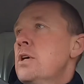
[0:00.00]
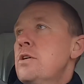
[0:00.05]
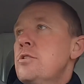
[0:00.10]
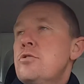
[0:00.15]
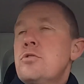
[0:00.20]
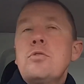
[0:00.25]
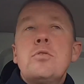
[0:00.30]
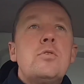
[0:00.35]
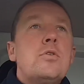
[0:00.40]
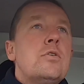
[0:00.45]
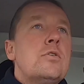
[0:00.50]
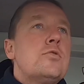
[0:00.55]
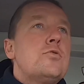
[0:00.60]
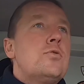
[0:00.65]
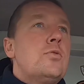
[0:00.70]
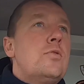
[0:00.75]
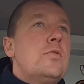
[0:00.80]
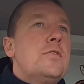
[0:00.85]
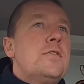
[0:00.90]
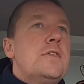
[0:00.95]
So
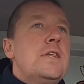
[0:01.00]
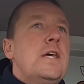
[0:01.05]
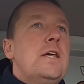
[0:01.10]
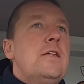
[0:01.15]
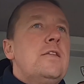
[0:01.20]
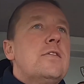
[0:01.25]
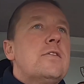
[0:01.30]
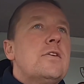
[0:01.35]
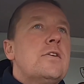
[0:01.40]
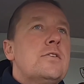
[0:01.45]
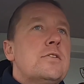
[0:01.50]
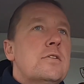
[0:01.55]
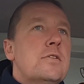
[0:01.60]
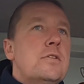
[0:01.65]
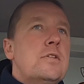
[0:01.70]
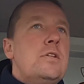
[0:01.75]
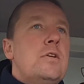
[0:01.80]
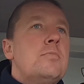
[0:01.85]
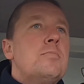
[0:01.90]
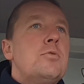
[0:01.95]
don't think that
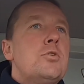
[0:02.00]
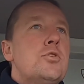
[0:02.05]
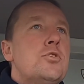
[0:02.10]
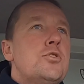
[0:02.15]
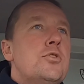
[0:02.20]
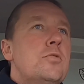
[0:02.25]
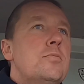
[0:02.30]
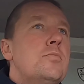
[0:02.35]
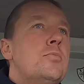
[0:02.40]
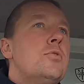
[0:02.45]
your mulching